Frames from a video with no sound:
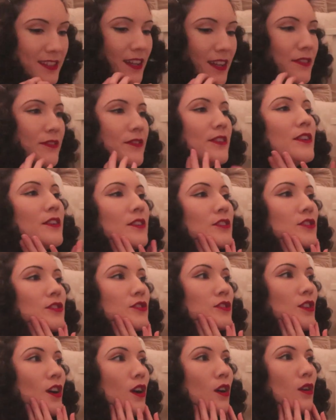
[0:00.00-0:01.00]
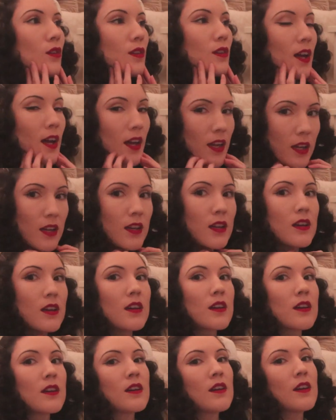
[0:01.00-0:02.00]
I feel so like
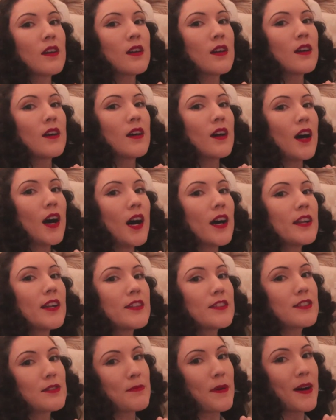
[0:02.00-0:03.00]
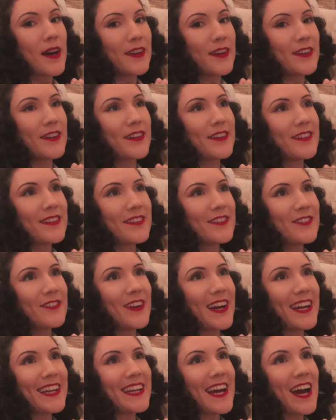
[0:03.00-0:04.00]
uninspired
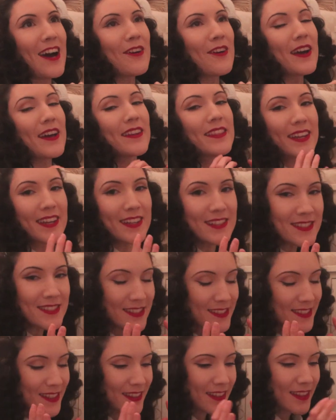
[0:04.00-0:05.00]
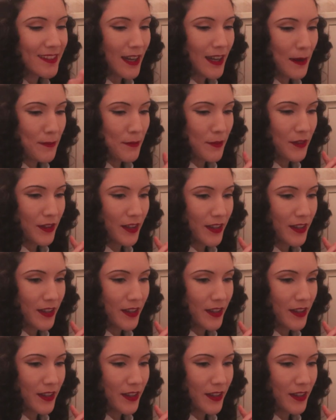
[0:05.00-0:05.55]
right now. I think it's just like the time of the